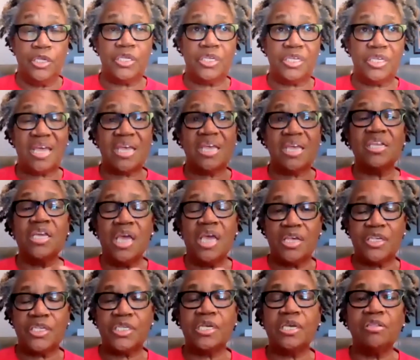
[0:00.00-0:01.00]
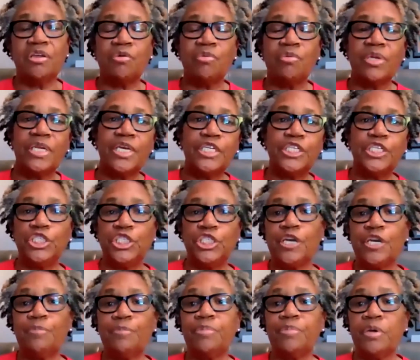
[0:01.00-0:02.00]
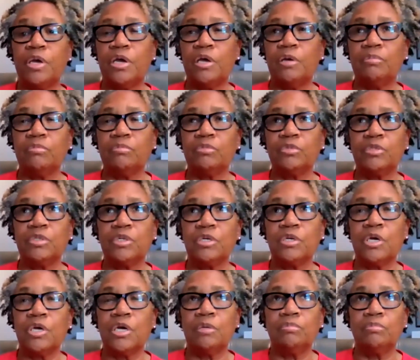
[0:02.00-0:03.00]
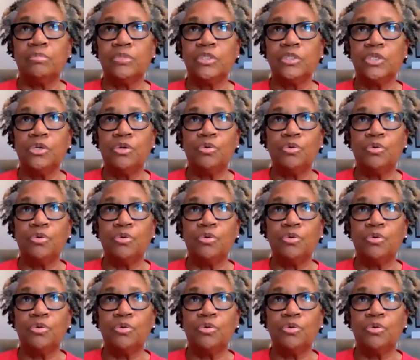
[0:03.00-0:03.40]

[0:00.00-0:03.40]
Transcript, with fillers: second guessing their relationship, um, um,